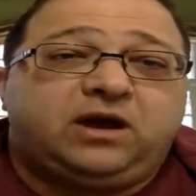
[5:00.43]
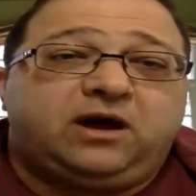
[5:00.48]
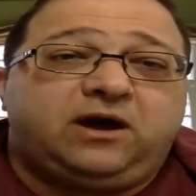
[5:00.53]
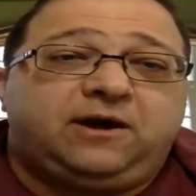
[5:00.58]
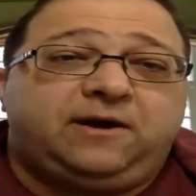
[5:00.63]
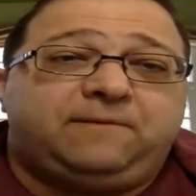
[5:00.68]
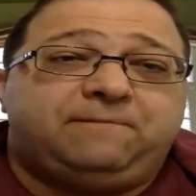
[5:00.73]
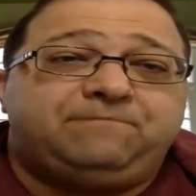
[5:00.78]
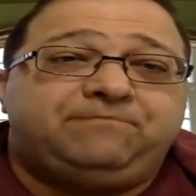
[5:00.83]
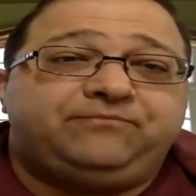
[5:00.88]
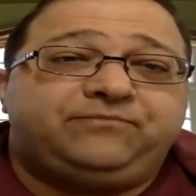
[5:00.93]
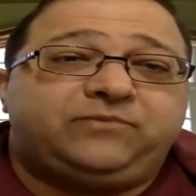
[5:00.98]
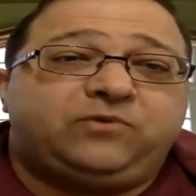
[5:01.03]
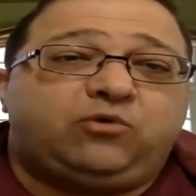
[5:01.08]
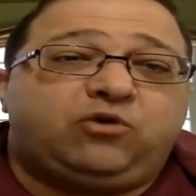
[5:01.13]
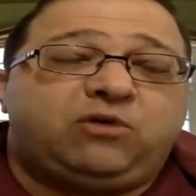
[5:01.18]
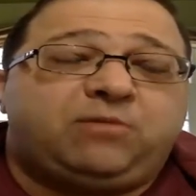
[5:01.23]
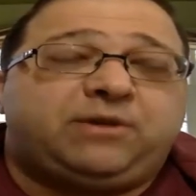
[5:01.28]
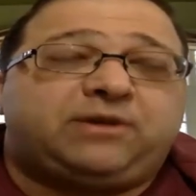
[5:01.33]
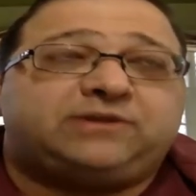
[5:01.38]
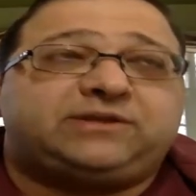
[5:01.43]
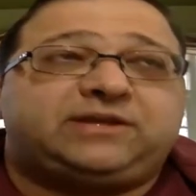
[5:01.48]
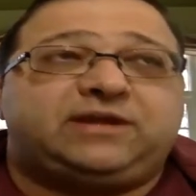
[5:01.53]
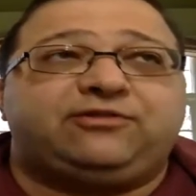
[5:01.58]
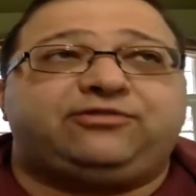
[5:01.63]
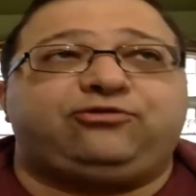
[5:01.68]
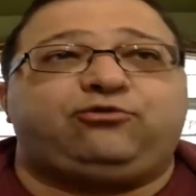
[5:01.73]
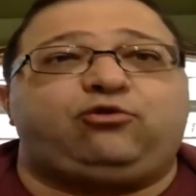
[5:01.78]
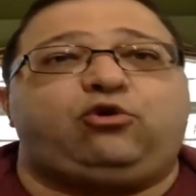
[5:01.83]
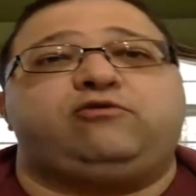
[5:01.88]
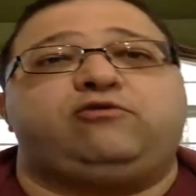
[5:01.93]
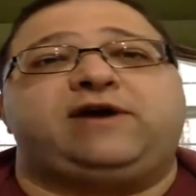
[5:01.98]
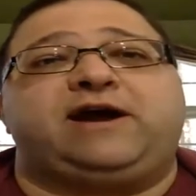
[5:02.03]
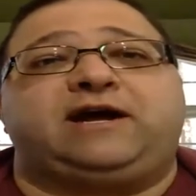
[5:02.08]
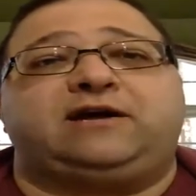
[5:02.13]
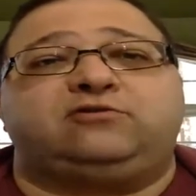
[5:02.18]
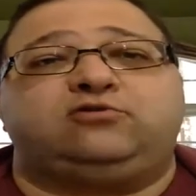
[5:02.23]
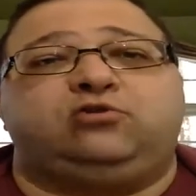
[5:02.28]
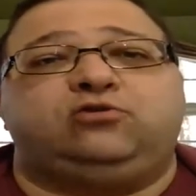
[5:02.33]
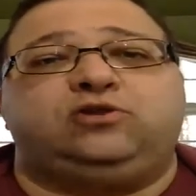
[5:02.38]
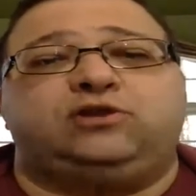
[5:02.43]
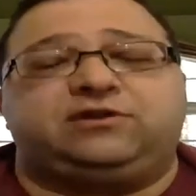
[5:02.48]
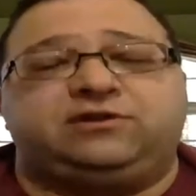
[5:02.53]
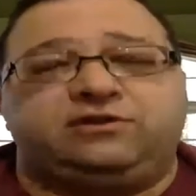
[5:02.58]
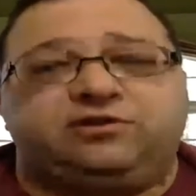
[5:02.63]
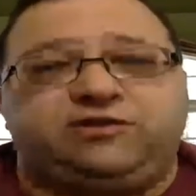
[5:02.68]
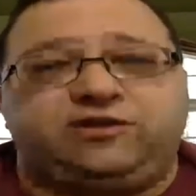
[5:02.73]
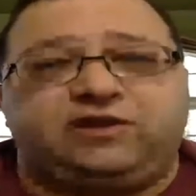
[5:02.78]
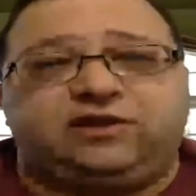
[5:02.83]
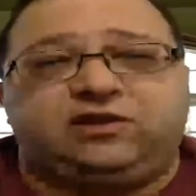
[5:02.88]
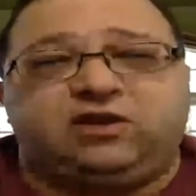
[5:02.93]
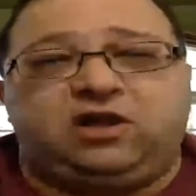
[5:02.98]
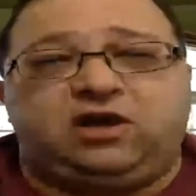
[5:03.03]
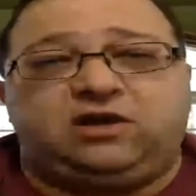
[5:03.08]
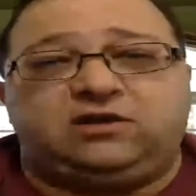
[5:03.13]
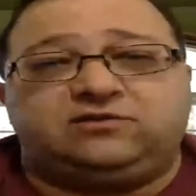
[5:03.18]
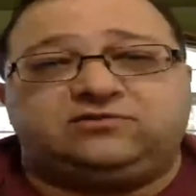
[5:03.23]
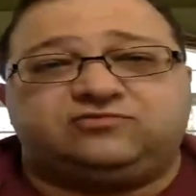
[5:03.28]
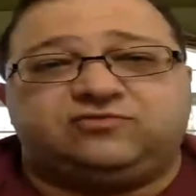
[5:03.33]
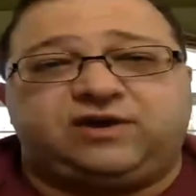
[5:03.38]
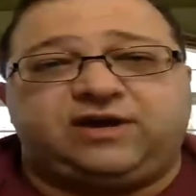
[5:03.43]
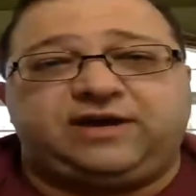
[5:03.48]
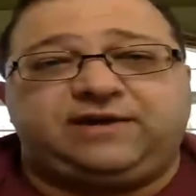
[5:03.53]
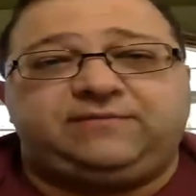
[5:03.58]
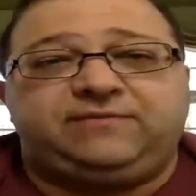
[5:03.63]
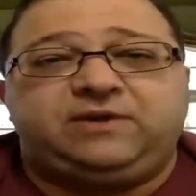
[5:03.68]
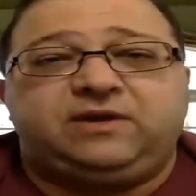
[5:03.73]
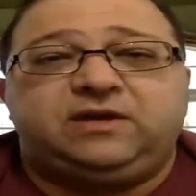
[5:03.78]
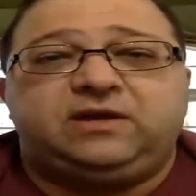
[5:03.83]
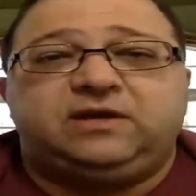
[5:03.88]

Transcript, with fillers: Um, what about their thorax? Well, listen to their lungs. Right.